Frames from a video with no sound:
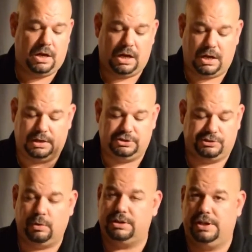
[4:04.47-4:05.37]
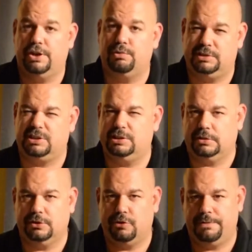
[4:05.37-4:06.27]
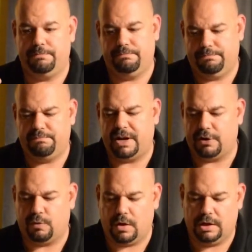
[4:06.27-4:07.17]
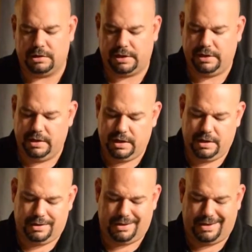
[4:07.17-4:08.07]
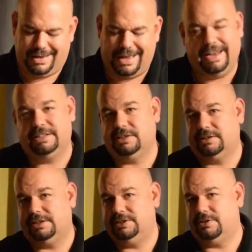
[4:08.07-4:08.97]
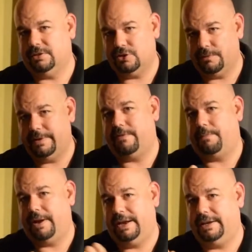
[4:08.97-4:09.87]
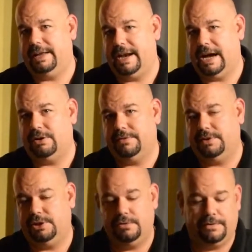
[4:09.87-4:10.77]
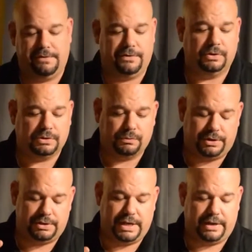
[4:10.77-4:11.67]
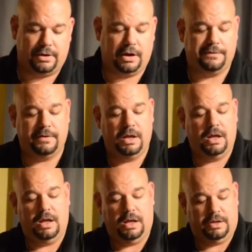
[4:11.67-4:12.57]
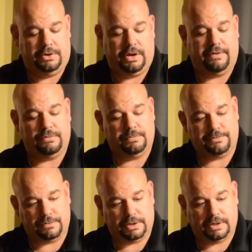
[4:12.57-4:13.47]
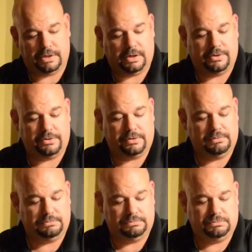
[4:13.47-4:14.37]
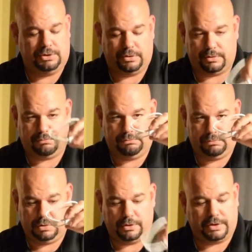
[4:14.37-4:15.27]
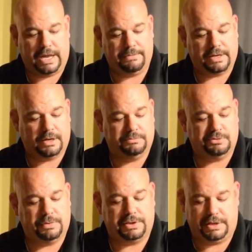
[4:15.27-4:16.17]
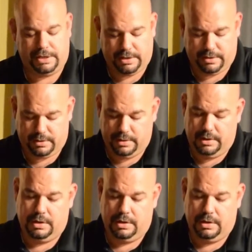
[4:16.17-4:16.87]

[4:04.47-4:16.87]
I just want the other ones because they're a little bit better quality. And these are a little bit of a pain to get out of the UV filter when you take it off. You have room for the other cable that comes with it here.